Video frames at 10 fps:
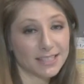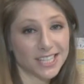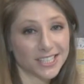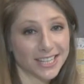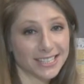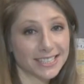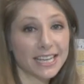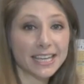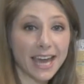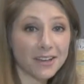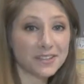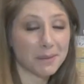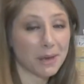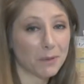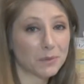such as
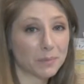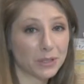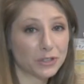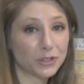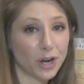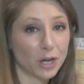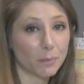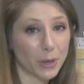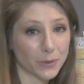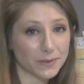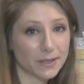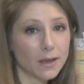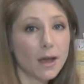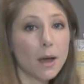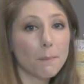calcium helps build strong bones,
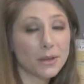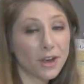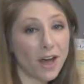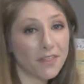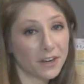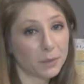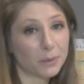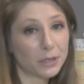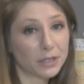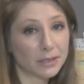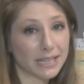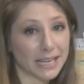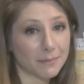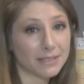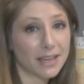but not therapeutic
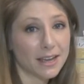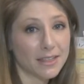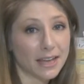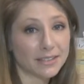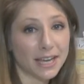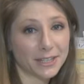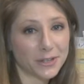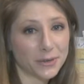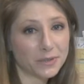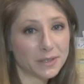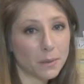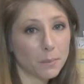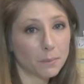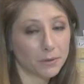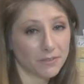claims that diagnose,
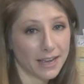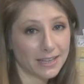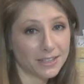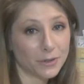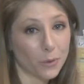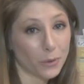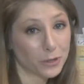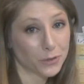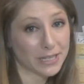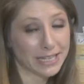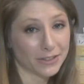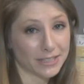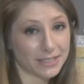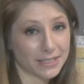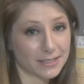prevent, or treat
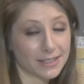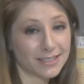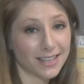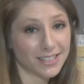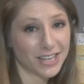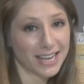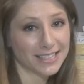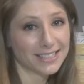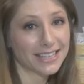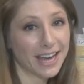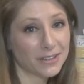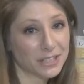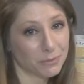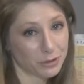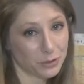illnesses such as
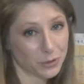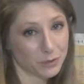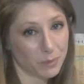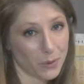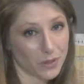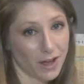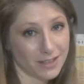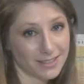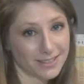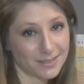calcium restores bone loss.